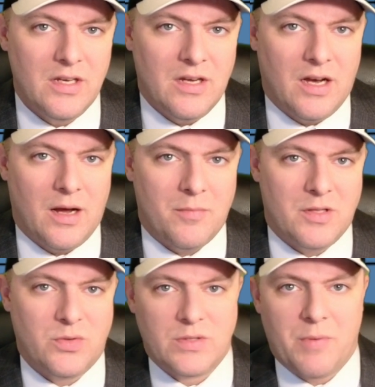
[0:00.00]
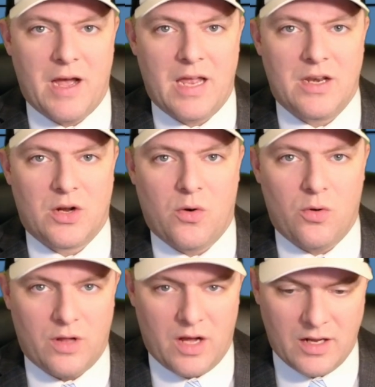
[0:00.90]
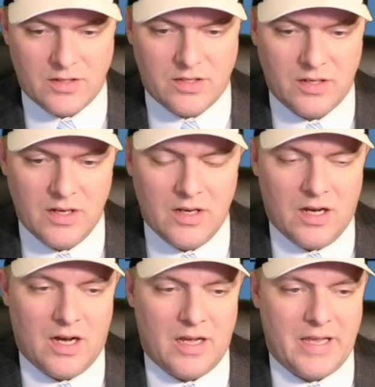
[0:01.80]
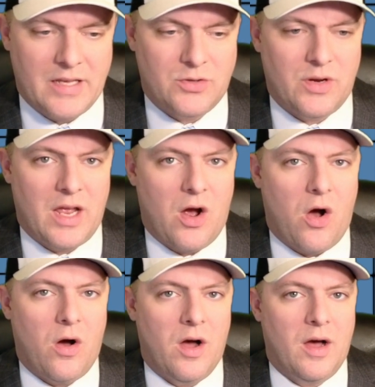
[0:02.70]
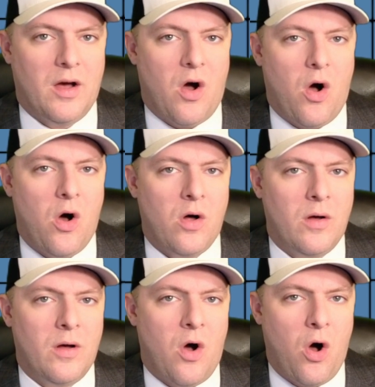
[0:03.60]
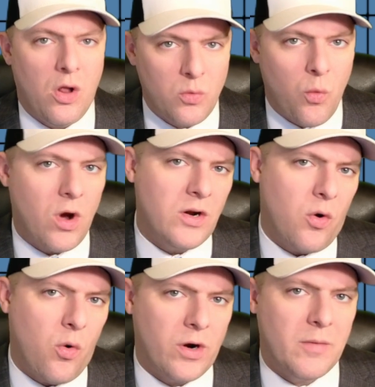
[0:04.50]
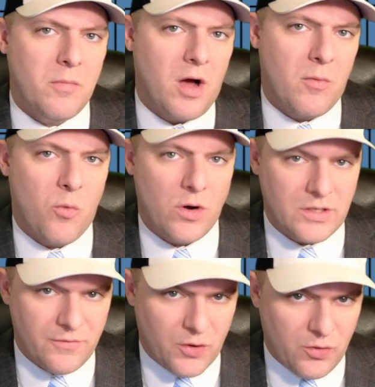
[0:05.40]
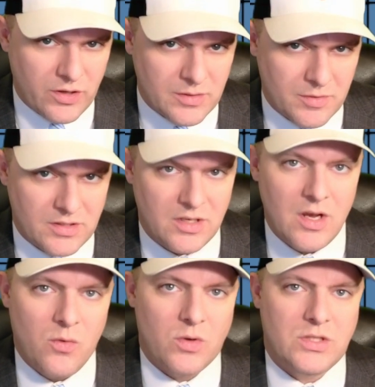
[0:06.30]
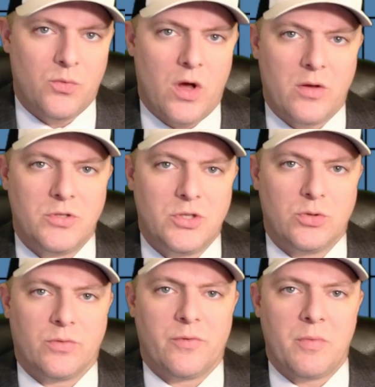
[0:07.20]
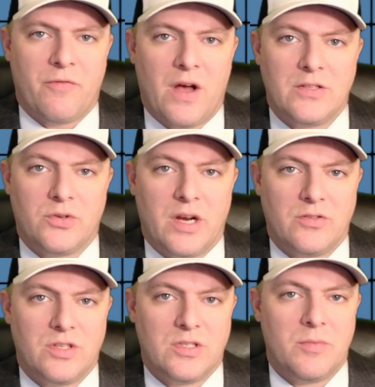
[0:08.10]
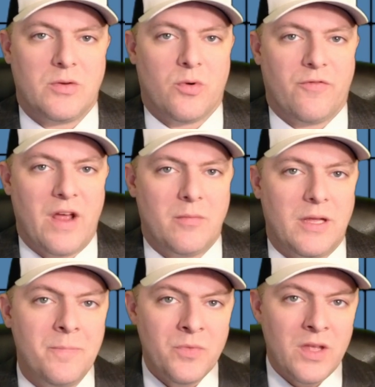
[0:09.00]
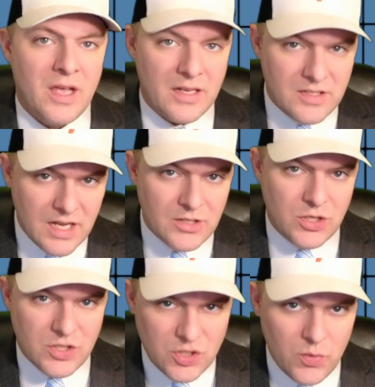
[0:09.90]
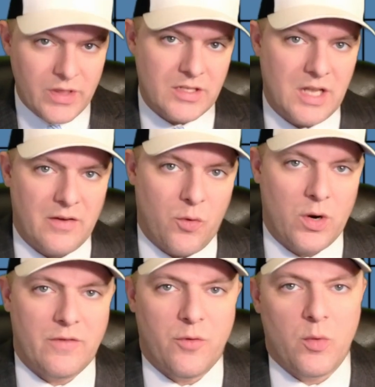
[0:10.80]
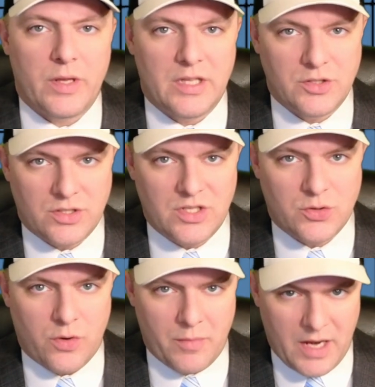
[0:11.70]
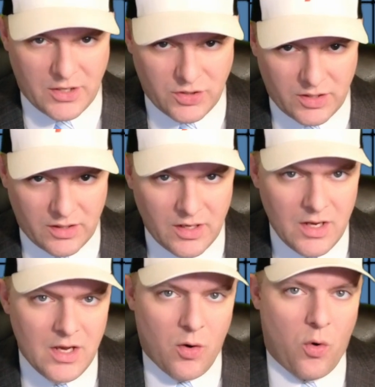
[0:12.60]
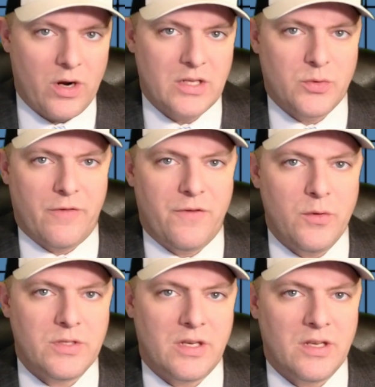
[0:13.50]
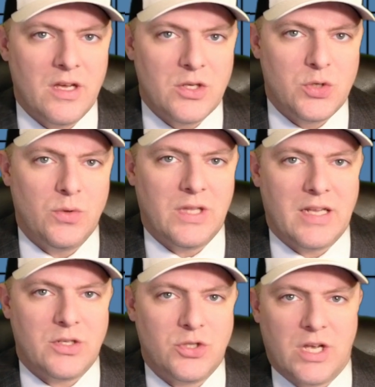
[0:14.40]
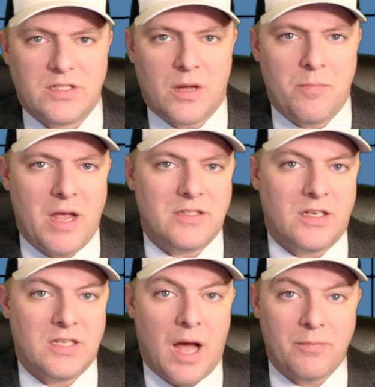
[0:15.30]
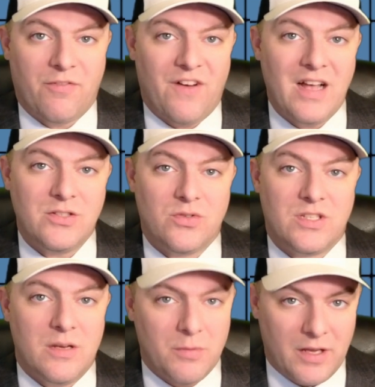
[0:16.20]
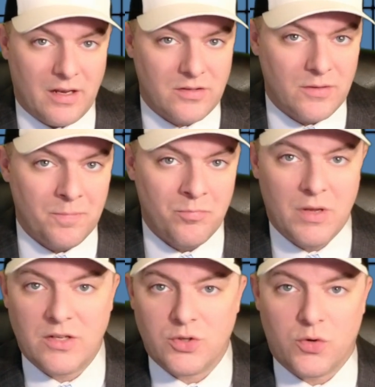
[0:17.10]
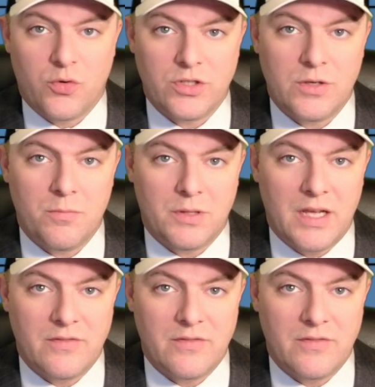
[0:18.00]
Um, this was by Nicole Hunt uh, yesterday. Uh, all all one Oregon mom wanted for Christmas was to welcome children from the foster care system into her family. Instead, she's suing the state of Oregon for religious discrimination. Oregon is refusing to let Jessica Bates adopt foster siblings because her Christian beliefs